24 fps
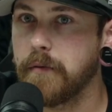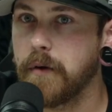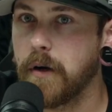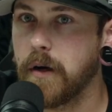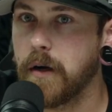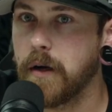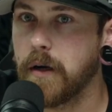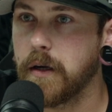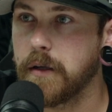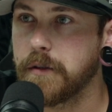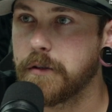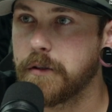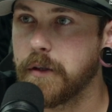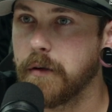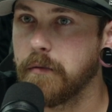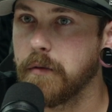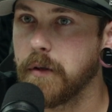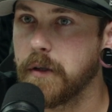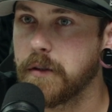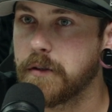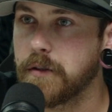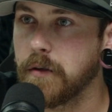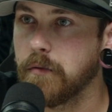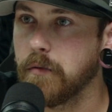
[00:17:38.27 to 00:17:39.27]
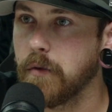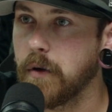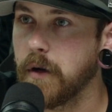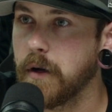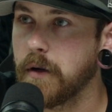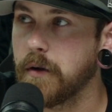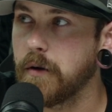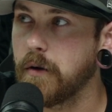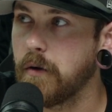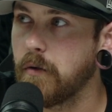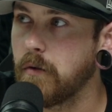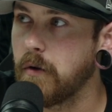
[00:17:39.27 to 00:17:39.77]
Chevrolet
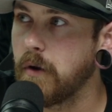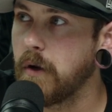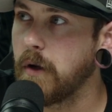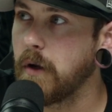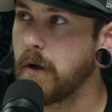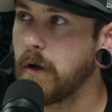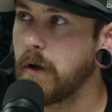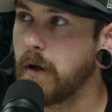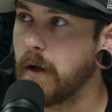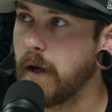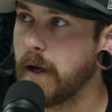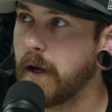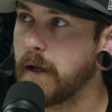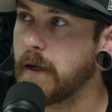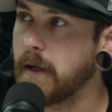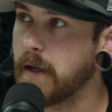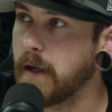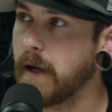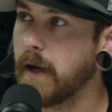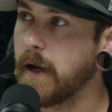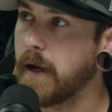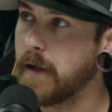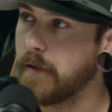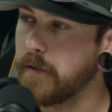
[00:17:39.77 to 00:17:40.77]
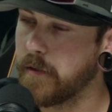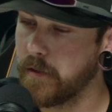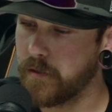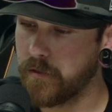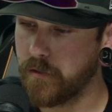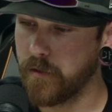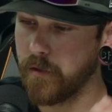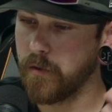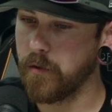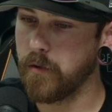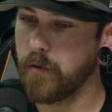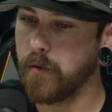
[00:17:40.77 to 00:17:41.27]
Silverado, and it had the
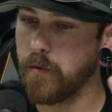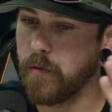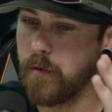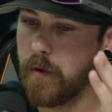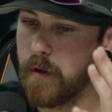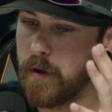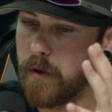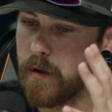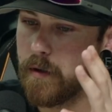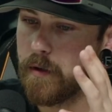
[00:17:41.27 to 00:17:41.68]
2